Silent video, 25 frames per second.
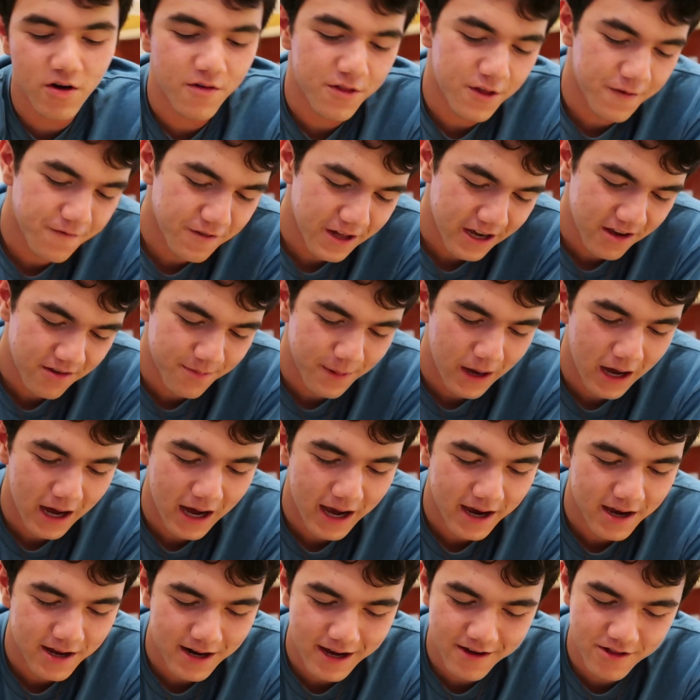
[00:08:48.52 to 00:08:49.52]
the flex
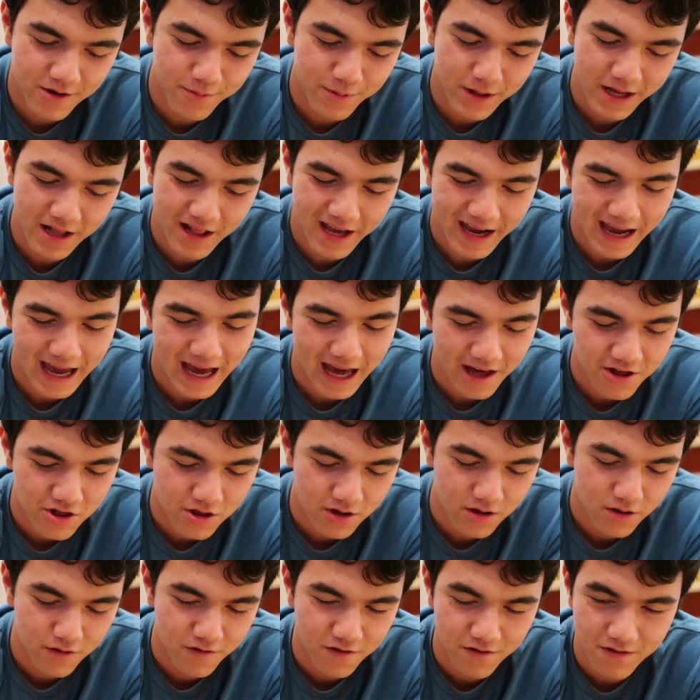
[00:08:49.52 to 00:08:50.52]
spot, I could either play like
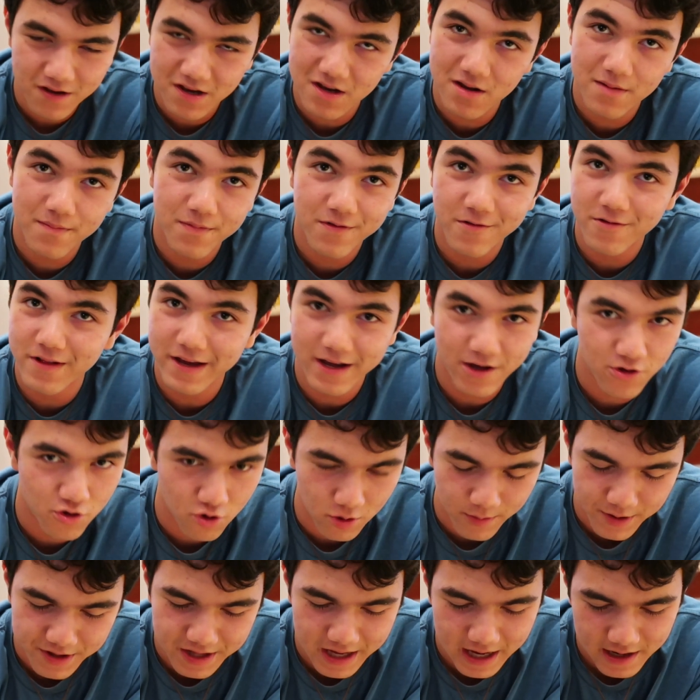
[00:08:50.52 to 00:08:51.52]
Ashes, Nibs, or like a
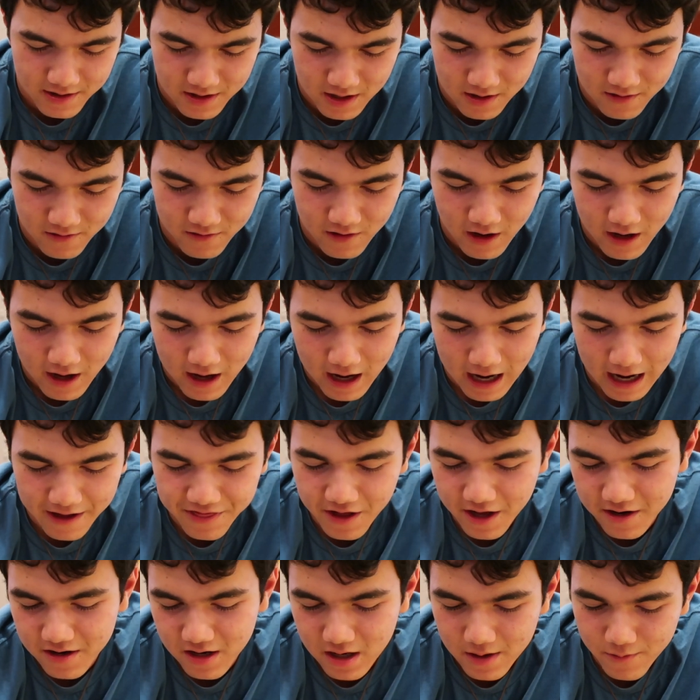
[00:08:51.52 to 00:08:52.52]
Triple Tactics. I
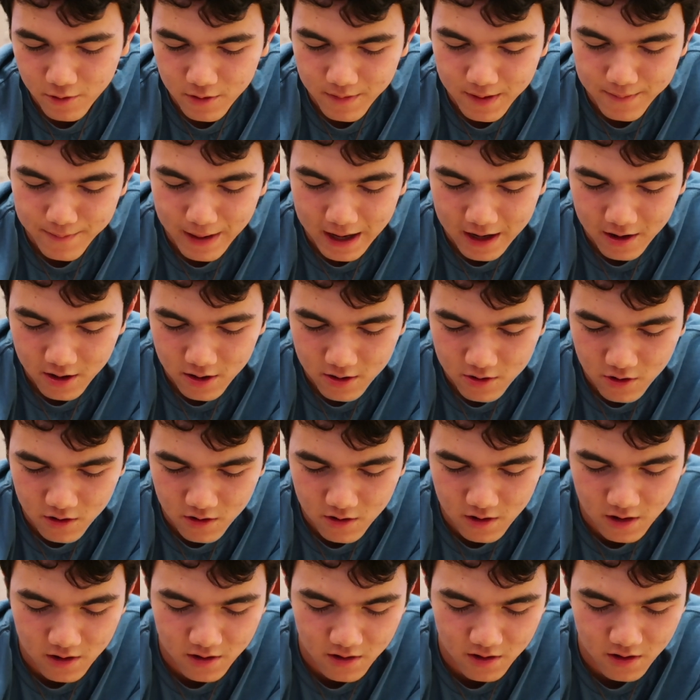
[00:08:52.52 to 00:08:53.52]
thought Nib would be better
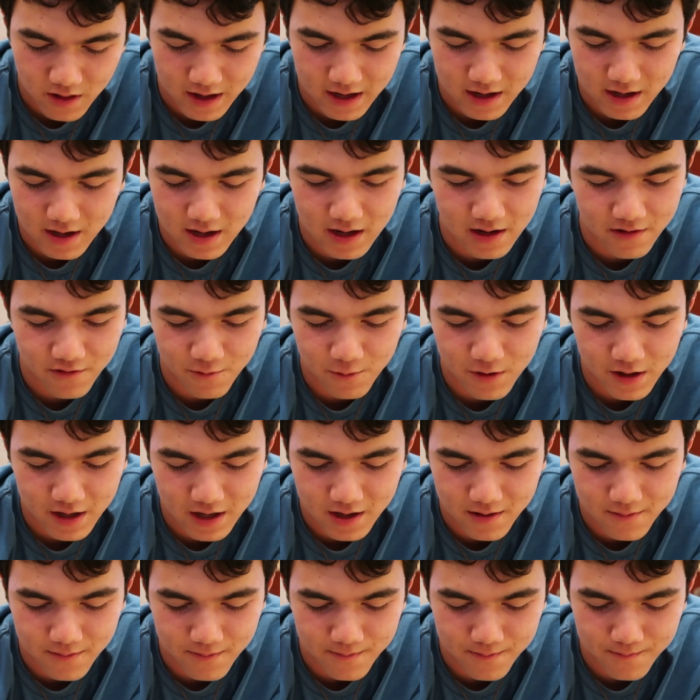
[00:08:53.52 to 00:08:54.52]
just because like it's really
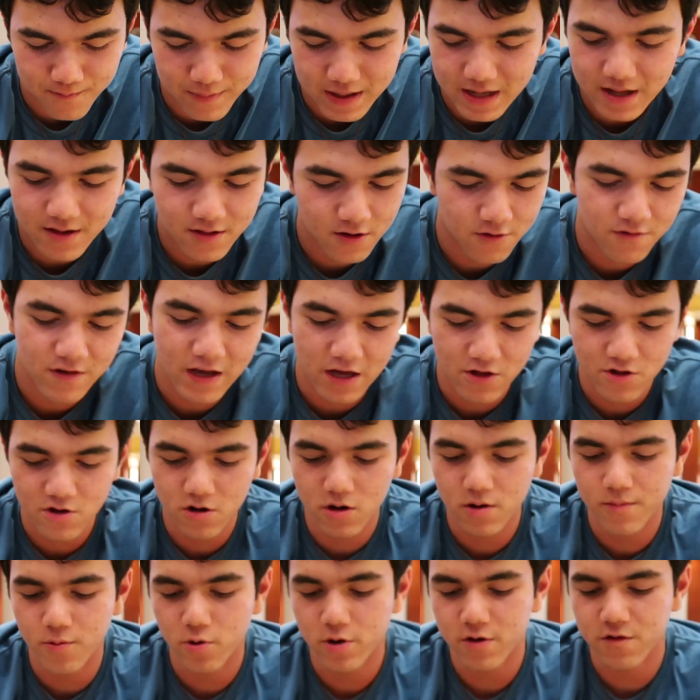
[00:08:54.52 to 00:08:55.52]
beating those
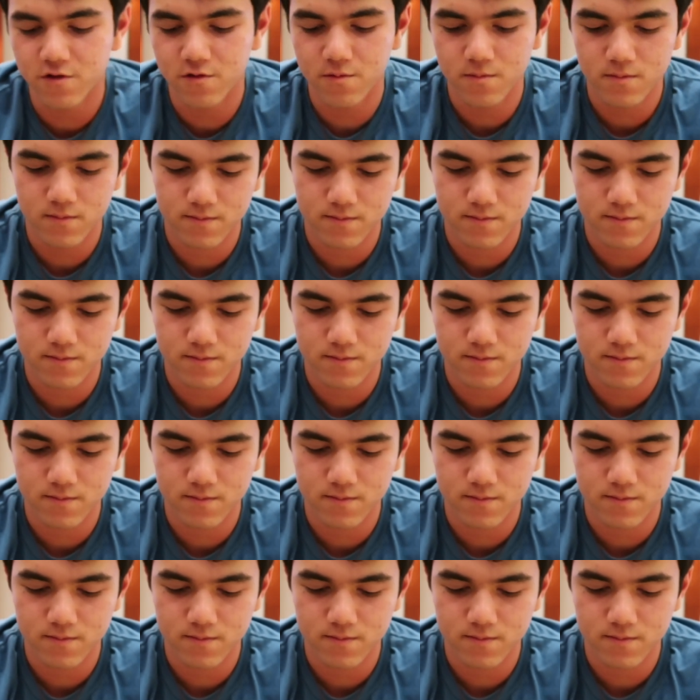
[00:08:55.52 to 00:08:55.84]
Kashtira boards.